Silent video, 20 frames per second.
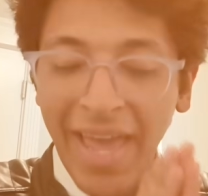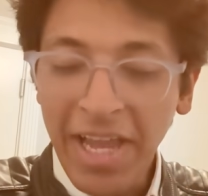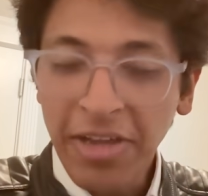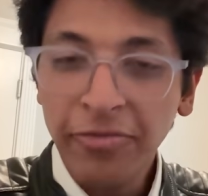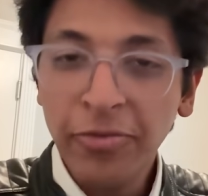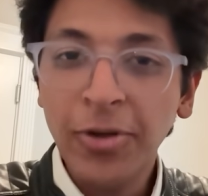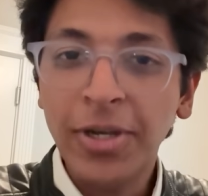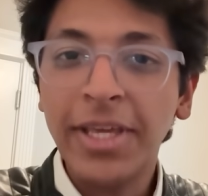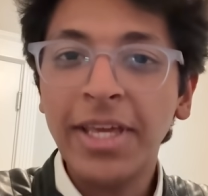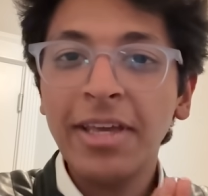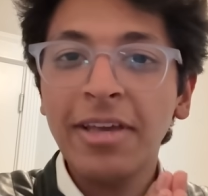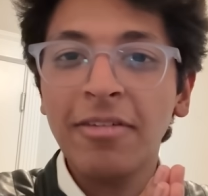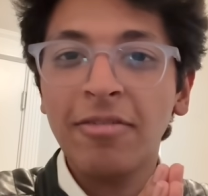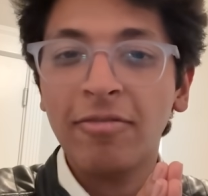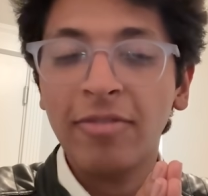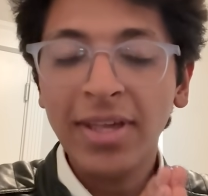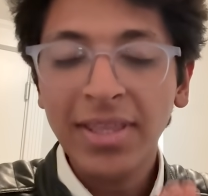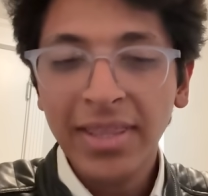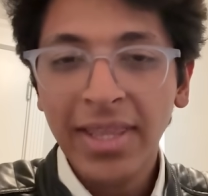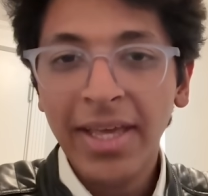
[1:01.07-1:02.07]
thankfully,
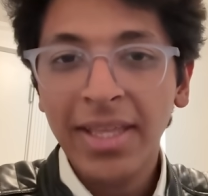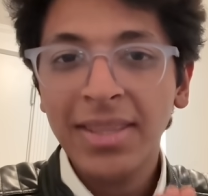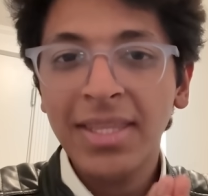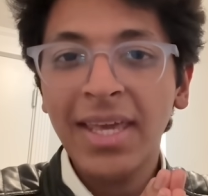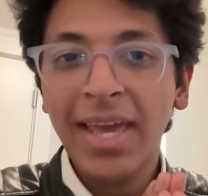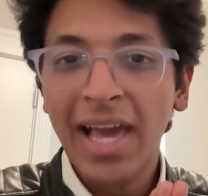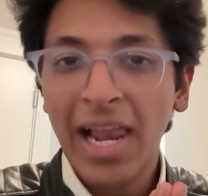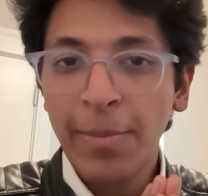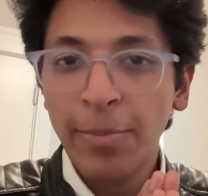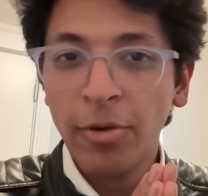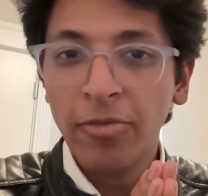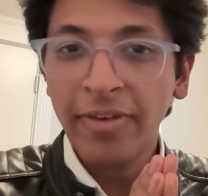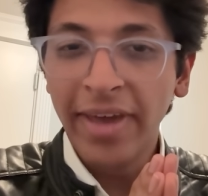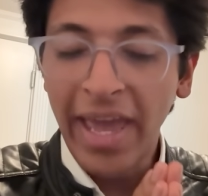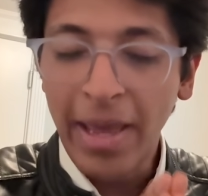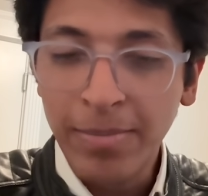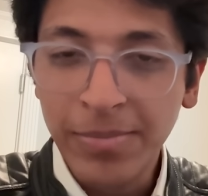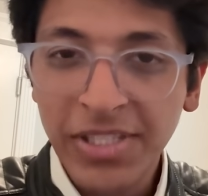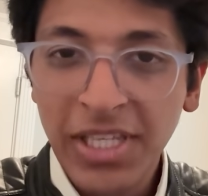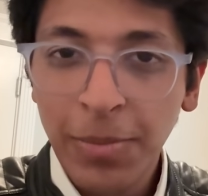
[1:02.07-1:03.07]
with the help of
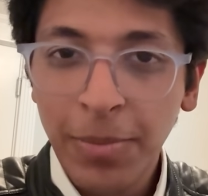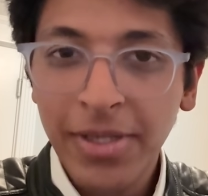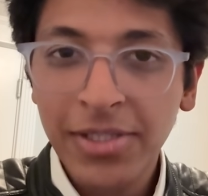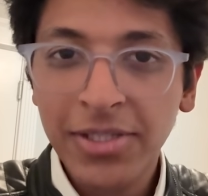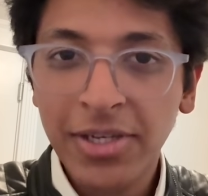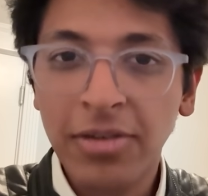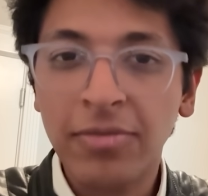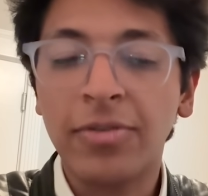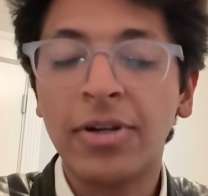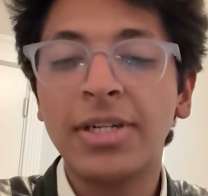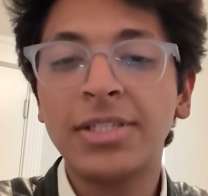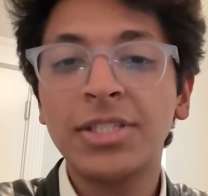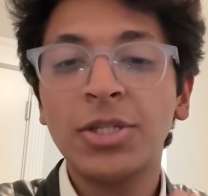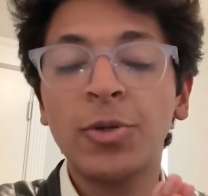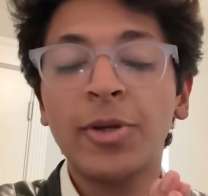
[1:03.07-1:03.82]
MCP servers,